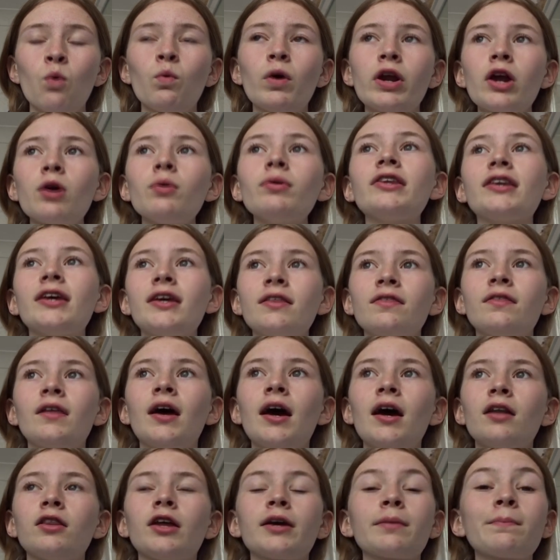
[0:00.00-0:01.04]
When I was in
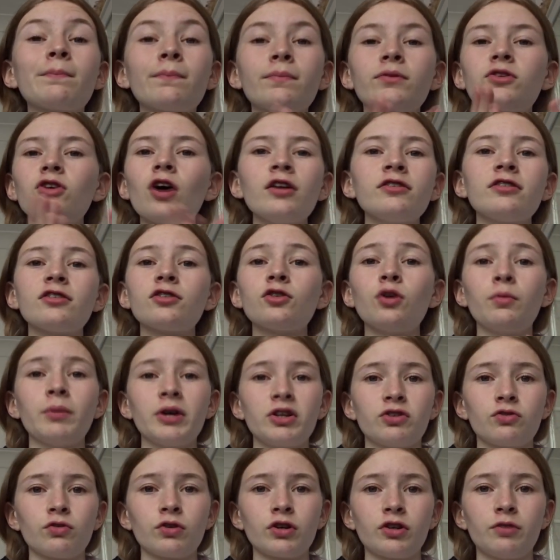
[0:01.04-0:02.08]
there, like, science is not my
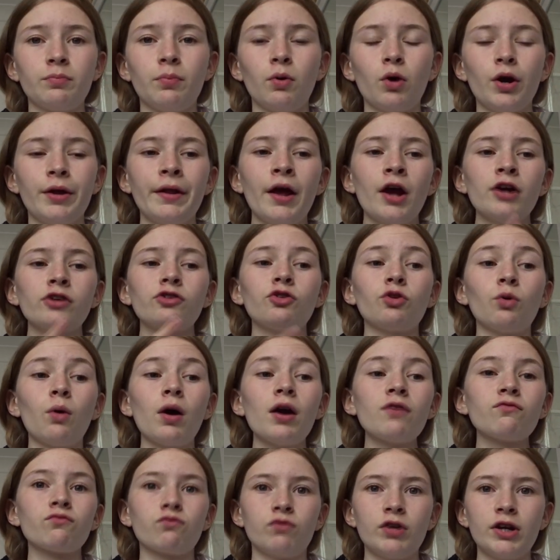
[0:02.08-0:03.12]
strongest point, so
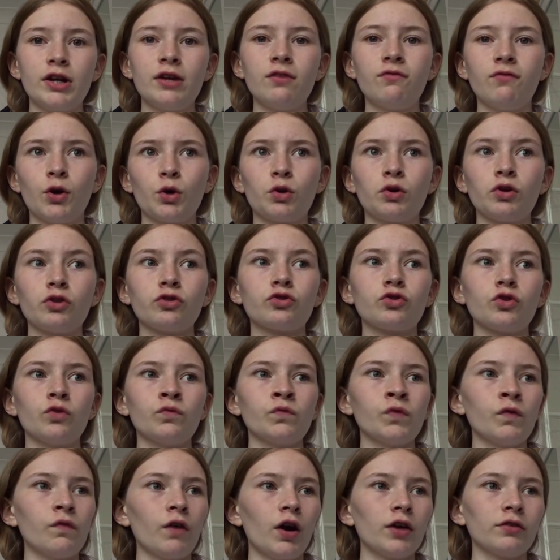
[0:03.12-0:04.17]
I've really focused on
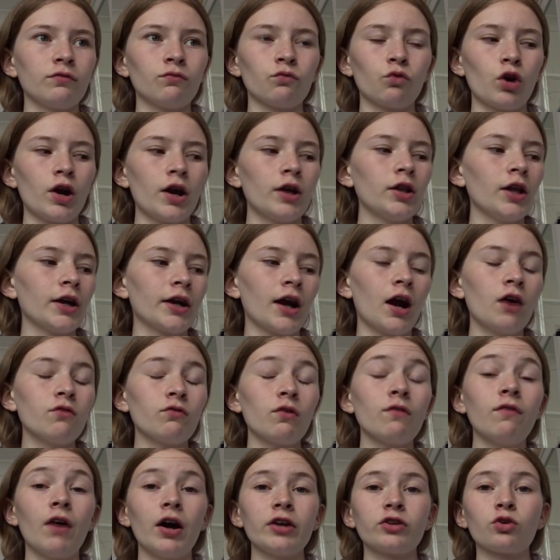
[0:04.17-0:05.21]
revising for it. Like, I
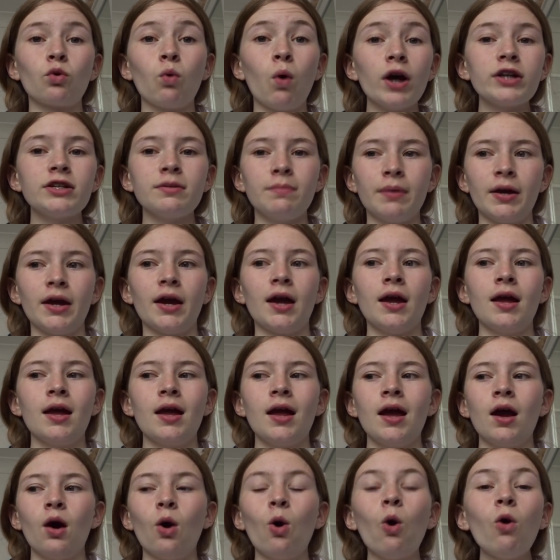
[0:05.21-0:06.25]
revised quite a bit
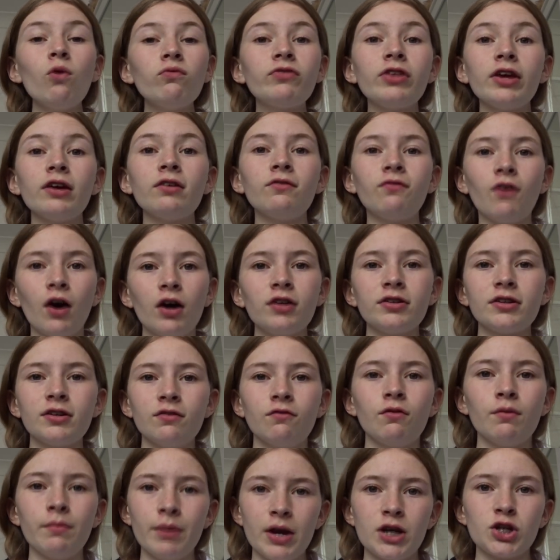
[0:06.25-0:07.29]
of the advanced
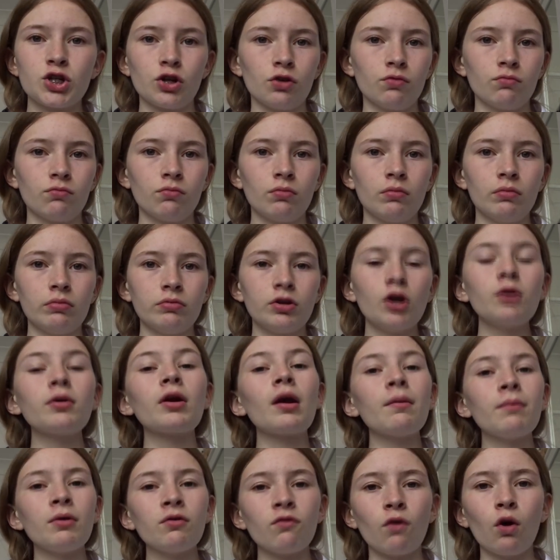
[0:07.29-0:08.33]
information. Don't
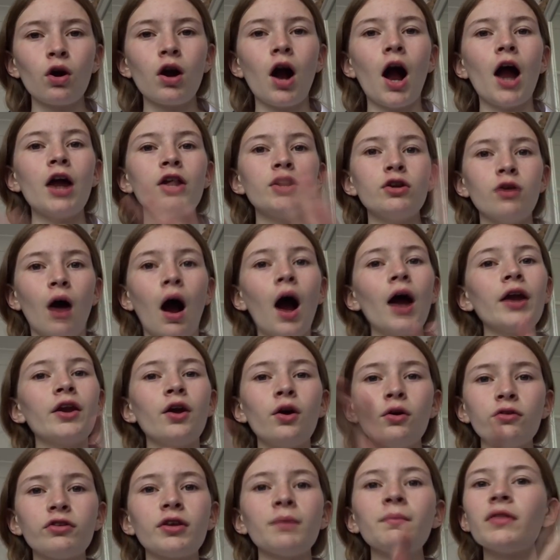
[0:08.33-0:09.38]
get me wrong, I
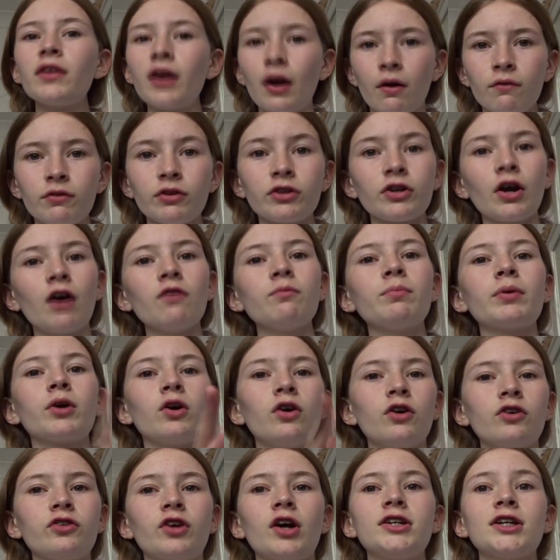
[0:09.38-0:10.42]
know some of the other stuff
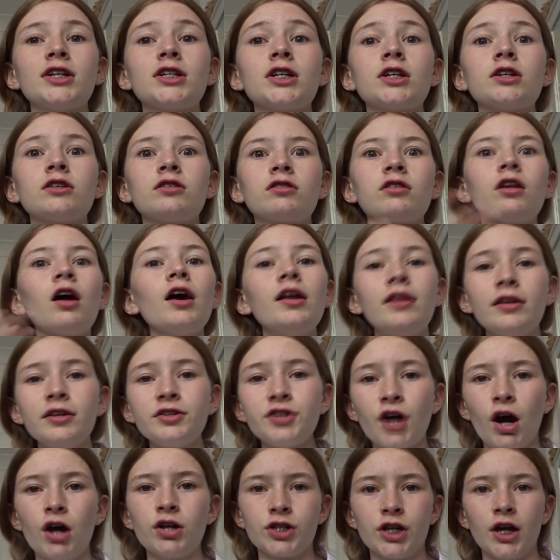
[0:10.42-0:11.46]
because I did slightly
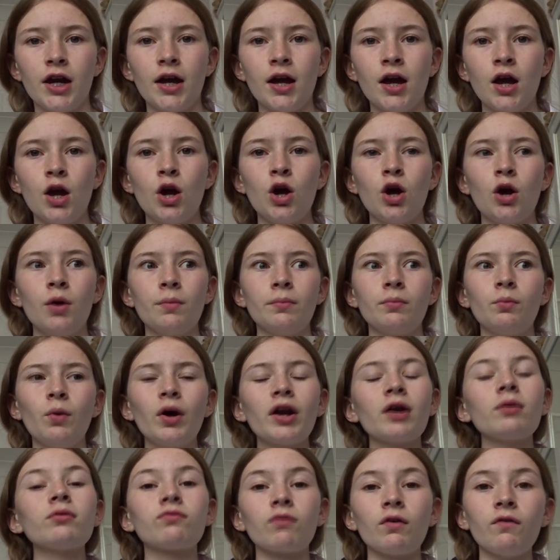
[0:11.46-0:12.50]
touch it when
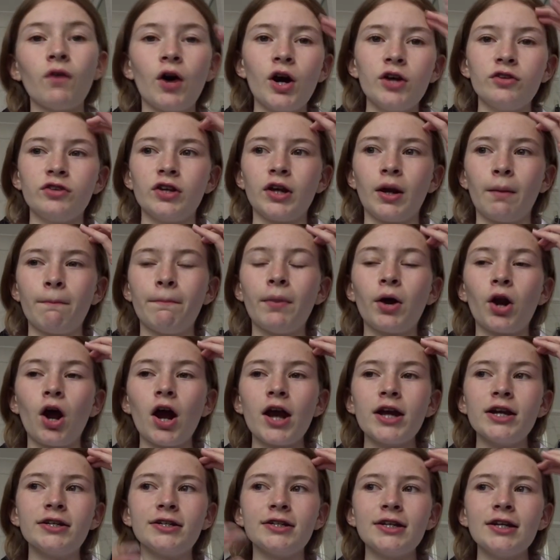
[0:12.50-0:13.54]
I was revising, but
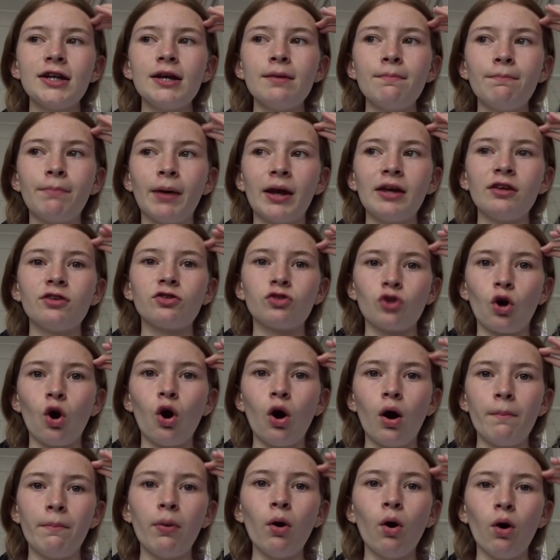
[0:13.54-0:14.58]
I did it based
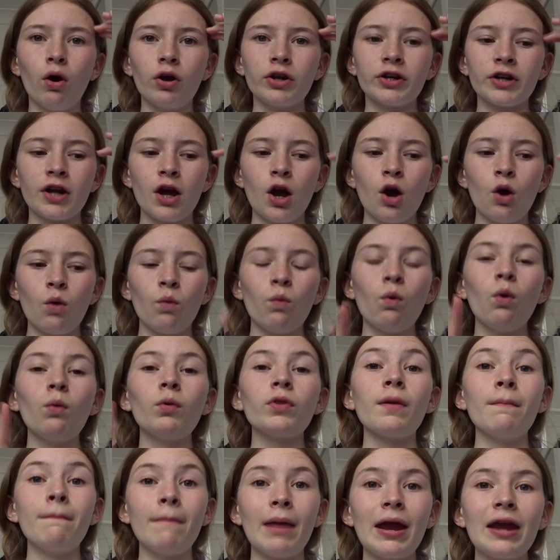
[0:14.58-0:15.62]
upon what were
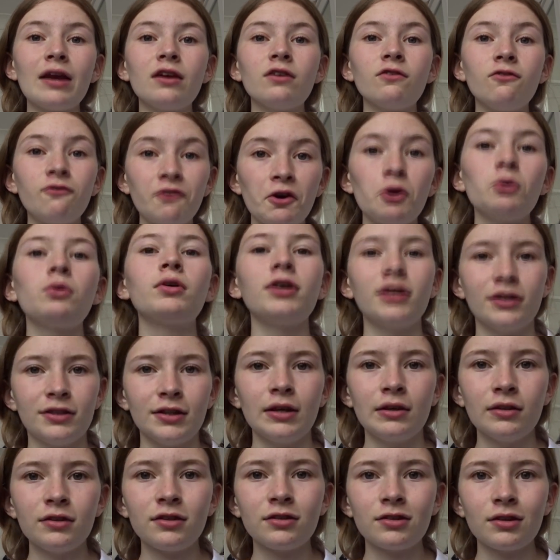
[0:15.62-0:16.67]
the main
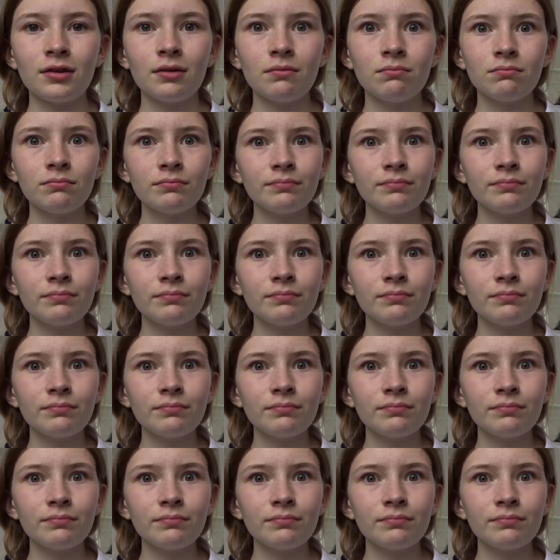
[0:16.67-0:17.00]
focuses.